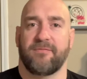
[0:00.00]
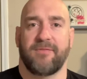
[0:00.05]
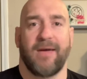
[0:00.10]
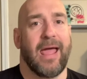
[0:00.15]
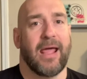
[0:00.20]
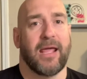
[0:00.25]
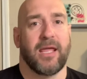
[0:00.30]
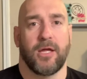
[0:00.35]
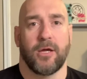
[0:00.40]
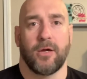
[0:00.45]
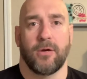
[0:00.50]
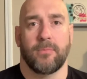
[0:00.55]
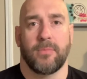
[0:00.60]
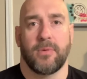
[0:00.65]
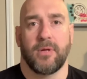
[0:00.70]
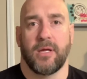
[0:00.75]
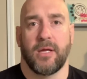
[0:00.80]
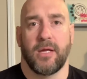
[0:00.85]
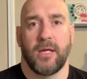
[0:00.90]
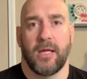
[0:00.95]
a
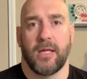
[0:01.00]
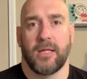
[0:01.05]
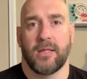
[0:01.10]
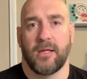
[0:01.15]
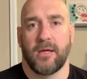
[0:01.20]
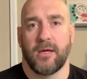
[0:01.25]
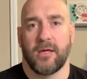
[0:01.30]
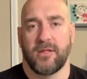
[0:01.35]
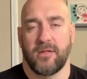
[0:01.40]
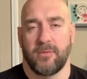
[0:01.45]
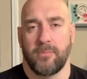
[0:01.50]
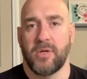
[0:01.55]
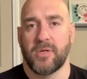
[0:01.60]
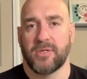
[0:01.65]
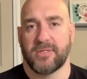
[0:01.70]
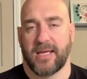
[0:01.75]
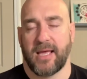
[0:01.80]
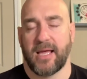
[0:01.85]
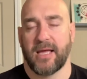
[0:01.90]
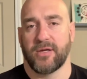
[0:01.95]
vacuum in the the
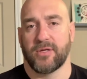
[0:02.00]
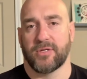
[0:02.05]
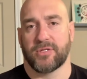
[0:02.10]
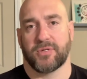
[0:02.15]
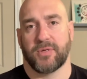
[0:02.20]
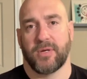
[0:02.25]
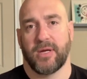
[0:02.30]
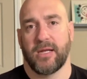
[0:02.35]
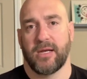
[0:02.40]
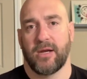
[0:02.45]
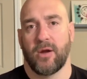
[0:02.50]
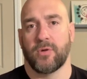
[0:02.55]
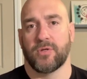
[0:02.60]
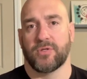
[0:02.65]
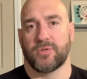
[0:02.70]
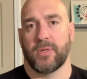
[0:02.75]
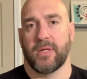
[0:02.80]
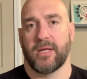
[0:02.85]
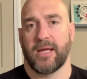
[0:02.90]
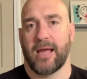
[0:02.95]
music industry and no
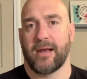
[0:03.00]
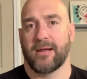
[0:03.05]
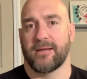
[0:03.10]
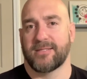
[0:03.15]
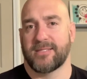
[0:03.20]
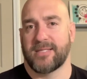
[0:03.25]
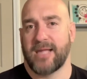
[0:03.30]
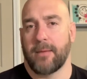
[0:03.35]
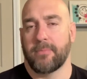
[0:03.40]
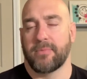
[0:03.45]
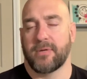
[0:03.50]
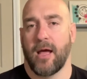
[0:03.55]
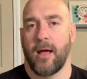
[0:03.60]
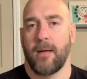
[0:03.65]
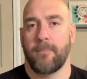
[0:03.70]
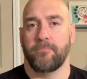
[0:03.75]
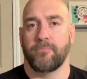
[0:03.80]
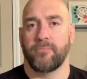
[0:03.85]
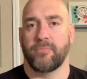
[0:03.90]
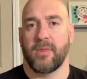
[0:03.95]
one's really kind of stepped
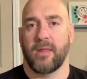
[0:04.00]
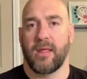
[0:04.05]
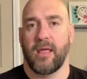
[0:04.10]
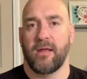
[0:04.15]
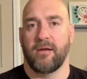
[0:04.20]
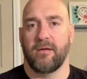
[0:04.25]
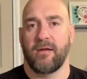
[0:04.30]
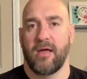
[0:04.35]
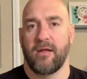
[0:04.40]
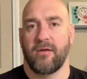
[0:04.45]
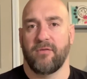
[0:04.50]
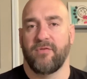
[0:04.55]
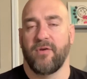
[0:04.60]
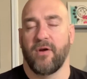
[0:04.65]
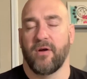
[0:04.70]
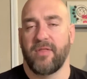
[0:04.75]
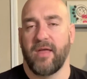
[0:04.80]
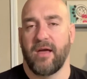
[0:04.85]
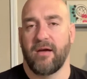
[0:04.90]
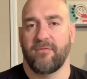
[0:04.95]
up and and
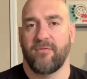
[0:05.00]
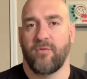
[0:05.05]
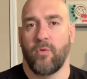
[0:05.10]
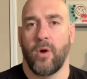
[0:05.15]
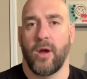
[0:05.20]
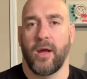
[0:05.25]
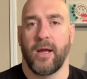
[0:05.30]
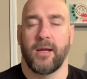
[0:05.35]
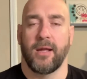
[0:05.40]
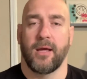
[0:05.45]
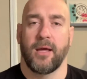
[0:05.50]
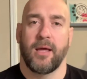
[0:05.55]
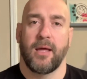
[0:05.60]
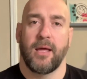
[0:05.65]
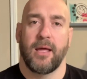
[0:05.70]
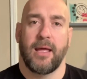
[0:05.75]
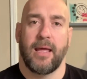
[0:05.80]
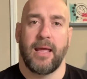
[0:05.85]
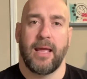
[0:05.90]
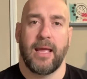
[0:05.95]
filled that void
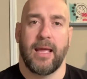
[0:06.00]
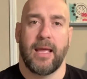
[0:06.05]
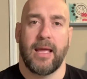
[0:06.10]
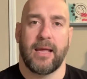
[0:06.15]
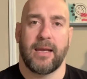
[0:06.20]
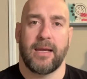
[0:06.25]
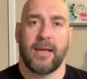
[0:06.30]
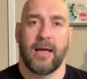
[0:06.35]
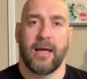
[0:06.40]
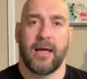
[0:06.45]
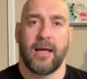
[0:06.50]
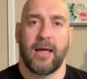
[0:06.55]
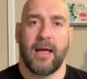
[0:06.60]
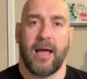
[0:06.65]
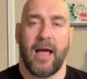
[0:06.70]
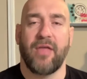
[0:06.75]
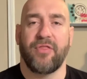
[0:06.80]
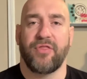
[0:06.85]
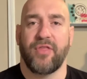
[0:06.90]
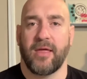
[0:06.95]
and
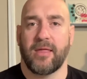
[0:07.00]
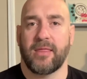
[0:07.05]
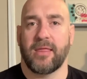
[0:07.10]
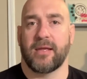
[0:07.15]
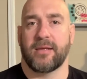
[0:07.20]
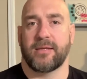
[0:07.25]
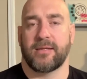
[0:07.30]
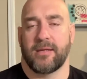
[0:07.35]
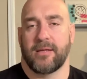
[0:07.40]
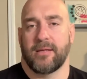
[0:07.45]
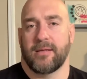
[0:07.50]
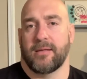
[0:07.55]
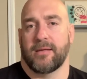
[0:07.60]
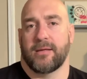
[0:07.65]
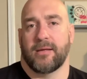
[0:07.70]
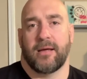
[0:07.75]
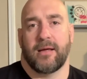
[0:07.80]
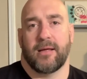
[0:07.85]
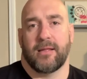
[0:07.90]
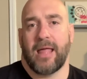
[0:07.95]
uh, I think that
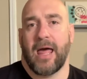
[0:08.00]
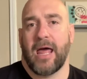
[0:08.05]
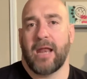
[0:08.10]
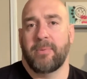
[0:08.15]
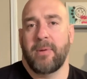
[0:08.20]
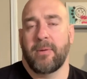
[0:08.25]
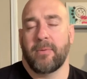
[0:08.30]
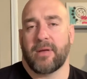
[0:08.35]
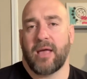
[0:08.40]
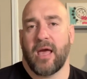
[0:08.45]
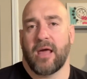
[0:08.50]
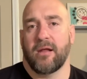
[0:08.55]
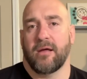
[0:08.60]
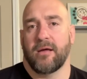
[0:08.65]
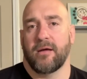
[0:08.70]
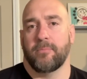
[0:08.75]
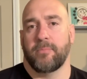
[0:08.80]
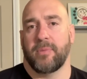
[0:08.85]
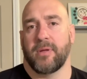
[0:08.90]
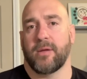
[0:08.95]
a lot of people kind
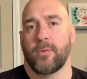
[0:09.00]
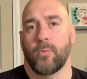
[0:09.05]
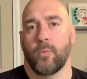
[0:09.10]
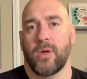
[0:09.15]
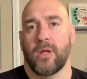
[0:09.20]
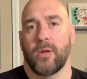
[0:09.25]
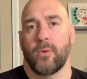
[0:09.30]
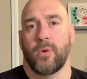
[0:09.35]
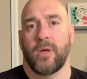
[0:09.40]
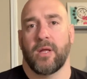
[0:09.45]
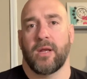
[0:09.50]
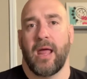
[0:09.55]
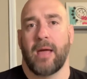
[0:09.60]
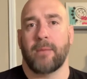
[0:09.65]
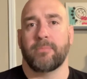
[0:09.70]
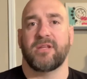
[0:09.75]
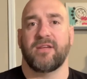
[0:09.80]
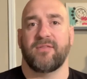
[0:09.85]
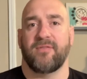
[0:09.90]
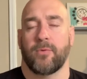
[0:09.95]
of be- when, when,
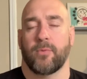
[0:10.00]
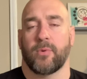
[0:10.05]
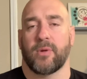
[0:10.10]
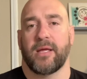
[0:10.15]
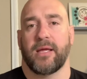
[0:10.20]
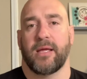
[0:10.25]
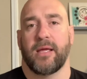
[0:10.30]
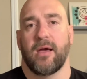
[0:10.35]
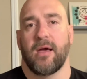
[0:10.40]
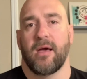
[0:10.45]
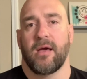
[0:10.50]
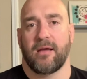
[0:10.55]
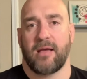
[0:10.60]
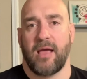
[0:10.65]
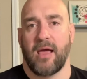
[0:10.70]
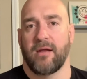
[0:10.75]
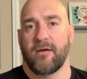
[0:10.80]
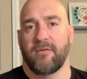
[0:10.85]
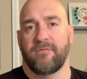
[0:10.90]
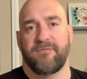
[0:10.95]
MTV really
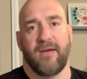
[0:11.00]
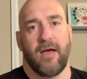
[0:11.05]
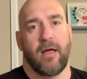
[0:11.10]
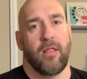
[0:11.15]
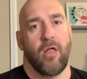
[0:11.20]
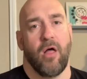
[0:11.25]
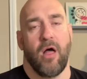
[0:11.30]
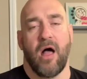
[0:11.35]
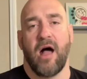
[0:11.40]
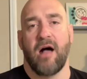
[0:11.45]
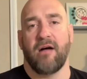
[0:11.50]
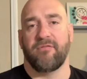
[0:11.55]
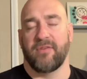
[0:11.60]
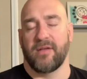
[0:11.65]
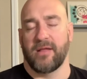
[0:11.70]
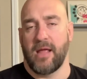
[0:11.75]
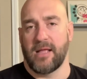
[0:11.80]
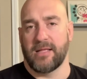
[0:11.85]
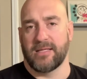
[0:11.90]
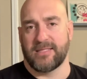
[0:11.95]
kind of fell off
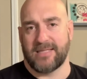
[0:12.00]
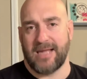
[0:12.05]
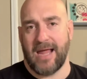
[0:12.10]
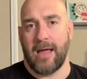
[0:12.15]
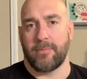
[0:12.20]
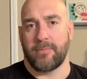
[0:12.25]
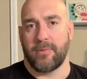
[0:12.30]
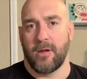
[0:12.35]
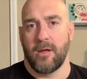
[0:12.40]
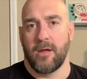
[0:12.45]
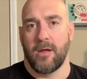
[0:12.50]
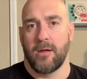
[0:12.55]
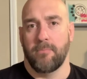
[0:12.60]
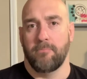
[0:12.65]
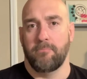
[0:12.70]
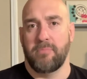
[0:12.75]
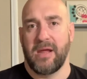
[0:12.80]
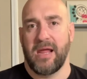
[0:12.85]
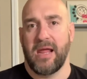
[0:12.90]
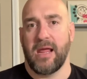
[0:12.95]
and, and stopped
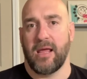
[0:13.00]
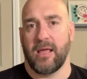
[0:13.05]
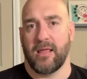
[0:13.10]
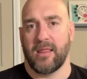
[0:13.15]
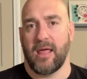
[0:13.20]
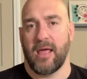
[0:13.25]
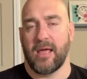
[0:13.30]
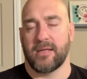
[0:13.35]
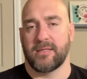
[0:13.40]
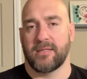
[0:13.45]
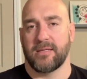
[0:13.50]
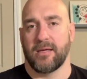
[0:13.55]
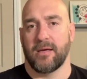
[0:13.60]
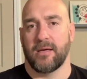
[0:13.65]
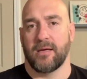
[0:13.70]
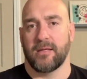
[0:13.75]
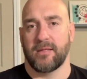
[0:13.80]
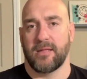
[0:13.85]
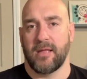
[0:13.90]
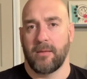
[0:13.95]
being that
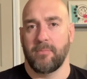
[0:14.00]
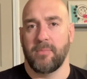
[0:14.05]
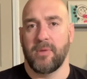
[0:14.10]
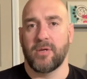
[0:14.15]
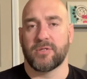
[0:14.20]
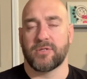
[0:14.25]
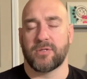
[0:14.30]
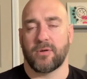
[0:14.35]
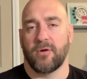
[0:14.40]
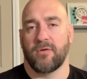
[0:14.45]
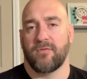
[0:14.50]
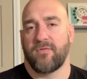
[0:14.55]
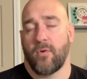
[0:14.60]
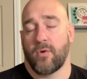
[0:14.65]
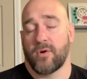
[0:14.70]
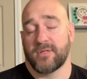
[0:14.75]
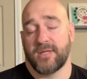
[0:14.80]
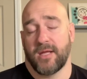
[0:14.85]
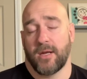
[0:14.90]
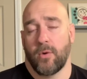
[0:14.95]
uh, that musical
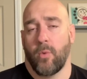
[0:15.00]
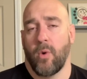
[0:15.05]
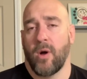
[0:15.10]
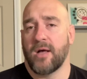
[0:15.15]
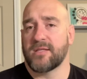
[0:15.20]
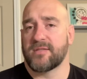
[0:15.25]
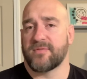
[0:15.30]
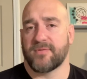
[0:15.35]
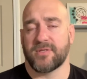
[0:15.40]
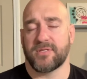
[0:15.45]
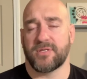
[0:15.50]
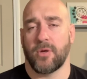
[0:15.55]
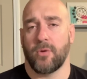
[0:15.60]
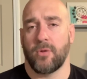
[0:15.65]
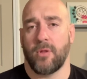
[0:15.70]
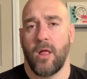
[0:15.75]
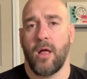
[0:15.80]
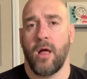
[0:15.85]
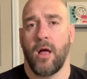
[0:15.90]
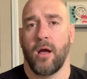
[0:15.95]
force that it was for so
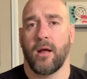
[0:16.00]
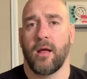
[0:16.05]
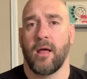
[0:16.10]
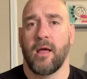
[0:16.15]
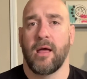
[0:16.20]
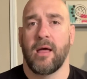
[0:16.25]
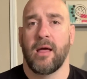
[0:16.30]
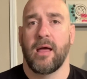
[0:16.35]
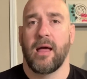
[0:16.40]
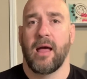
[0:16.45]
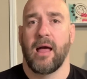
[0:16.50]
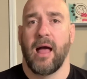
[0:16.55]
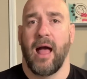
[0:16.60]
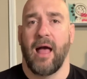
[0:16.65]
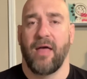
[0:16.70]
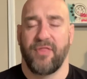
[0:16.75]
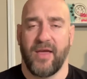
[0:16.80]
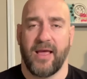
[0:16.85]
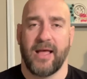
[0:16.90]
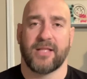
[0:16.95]
long.
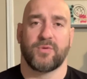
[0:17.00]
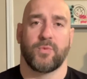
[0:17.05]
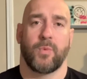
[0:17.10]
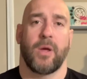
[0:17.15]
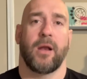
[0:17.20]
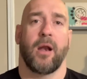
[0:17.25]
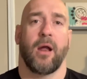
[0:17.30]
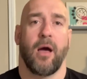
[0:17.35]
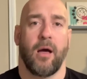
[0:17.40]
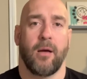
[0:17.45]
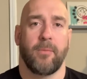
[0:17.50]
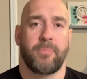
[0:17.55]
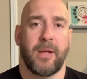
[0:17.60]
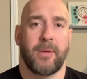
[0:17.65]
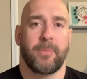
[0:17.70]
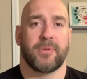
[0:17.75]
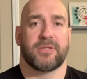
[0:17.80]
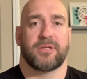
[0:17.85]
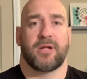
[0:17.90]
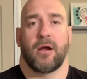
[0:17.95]
I think that's when
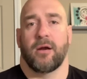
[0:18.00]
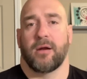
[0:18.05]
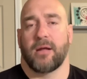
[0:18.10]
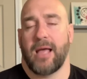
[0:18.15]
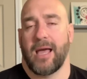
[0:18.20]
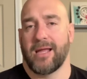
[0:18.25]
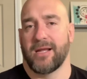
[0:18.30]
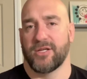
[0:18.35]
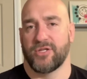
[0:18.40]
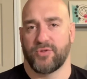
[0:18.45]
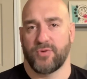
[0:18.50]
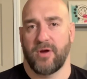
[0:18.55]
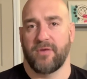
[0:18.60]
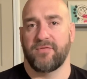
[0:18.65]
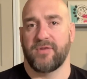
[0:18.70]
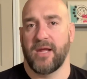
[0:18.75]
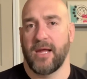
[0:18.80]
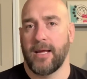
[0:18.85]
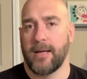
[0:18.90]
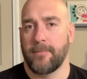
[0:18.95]
people started kind of
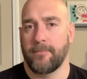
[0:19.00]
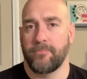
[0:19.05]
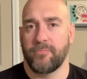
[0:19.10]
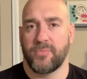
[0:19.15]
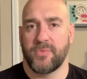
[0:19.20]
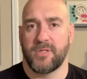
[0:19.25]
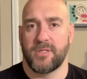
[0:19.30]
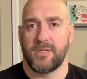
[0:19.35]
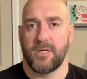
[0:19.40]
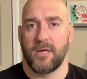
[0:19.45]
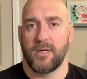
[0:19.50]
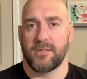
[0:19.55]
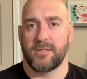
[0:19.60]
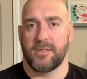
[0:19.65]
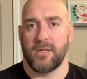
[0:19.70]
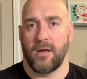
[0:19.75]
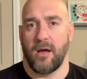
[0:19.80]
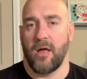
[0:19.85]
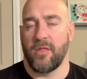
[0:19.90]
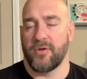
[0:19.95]
drifting to,
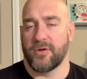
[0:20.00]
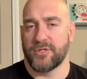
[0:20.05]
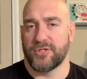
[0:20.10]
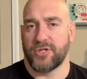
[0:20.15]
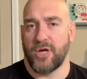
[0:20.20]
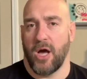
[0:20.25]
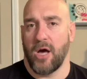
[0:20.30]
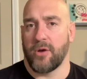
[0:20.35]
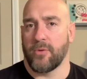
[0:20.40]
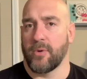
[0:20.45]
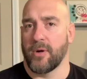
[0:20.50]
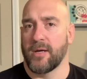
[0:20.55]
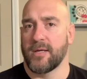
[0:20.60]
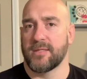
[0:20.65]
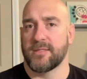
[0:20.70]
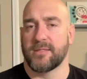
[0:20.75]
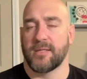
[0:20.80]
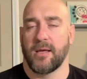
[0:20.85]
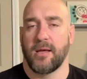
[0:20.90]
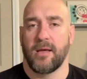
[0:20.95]
to other
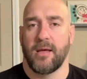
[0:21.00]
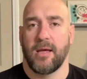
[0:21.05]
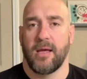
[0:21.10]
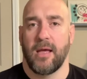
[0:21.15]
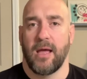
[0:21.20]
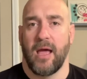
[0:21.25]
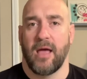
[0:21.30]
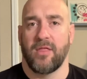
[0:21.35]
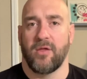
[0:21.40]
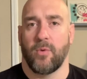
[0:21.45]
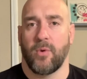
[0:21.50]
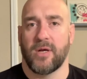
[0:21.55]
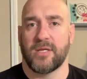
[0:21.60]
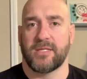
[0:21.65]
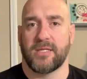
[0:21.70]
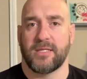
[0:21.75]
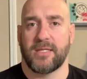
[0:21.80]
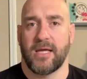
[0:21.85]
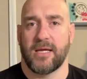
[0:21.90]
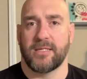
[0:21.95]
genres, and there
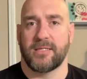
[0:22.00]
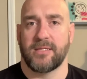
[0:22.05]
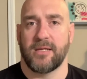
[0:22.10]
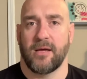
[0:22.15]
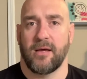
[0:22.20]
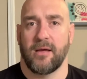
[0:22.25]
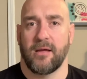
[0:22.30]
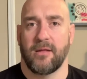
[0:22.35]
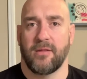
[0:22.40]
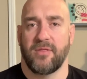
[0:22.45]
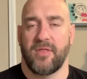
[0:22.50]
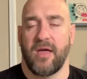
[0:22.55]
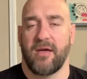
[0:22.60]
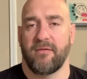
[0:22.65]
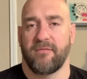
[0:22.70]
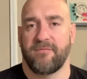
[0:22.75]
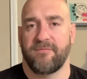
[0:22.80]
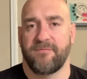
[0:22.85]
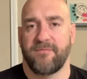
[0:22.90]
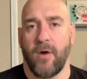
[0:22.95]
wasn't that uh,
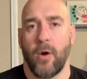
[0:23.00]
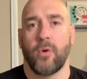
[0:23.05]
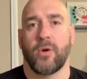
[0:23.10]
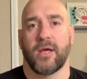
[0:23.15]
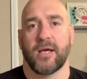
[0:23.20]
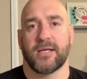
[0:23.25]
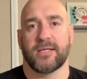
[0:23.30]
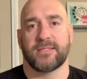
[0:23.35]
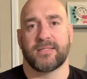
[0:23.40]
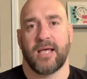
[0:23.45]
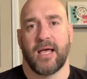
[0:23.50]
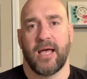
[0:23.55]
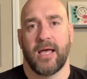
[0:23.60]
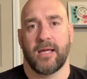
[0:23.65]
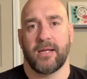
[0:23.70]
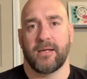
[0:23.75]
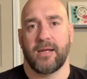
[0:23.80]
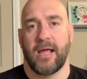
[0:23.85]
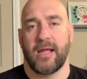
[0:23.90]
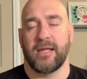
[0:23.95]
that focus
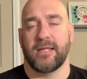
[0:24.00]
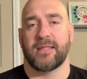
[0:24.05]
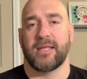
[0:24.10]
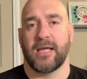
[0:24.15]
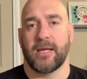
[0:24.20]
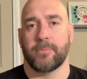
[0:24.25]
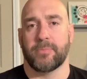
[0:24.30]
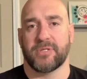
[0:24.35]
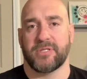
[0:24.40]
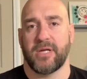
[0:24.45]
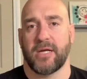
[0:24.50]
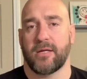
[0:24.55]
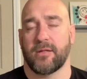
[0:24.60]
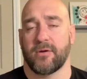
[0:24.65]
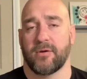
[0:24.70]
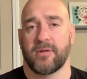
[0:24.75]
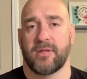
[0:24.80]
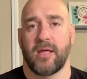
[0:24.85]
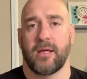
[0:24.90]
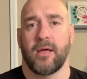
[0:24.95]
on anything in
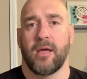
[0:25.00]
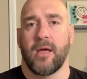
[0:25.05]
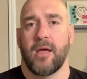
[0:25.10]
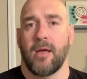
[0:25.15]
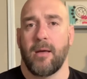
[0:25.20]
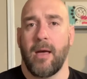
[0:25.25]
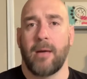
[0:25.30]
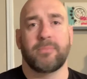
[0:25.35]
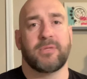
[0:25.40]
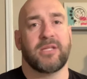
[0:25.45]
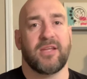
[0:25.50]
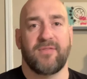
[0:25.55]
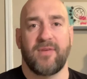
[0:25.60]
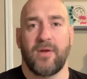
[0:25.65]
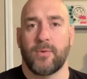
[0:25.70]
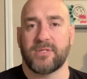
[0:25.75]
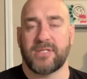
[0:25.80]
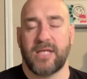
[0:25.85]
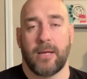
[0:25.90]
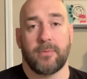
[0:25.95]
particular. The,
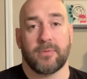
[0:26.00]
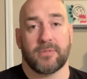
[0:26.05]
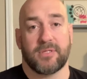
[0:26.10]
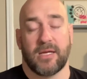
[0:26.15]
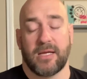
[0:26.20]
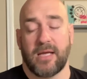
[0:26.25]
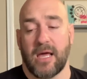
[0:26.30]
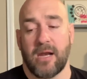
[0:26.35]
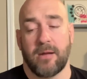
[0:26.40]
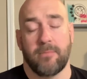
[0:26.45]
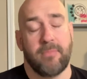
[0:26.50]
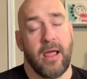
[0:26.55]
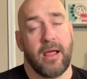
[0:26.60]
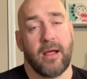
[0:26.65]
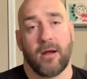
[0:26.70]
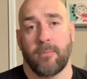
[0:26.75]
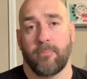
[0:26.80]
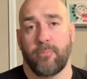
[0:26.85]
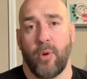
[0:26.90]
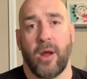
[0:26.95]
MTV was able to kind of
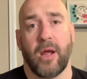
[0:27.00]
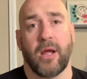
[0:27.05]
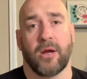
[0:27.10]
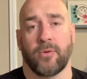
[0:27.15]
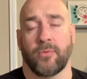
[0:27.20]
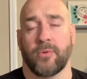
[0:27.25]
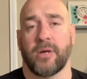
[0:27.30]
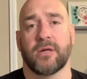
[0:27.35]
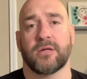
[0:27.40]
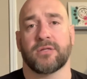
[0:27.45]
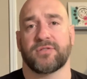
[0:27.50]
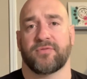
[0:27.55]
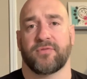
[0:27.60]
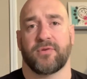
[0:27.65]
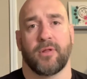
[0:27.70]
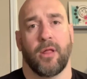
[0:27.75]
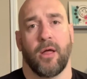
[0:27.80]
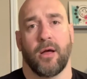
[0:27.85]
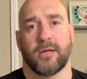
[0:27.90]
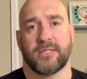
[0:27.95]
make or break careers for
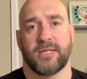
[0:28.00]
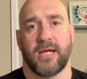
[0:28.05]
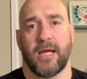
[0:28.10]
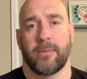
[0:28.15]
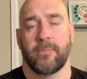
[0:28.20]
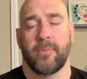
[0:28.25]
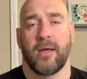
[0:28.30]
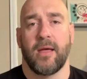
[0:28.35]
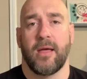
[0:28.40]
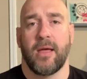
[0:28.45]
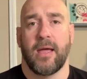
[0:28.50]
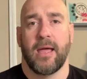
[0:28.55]
a long time,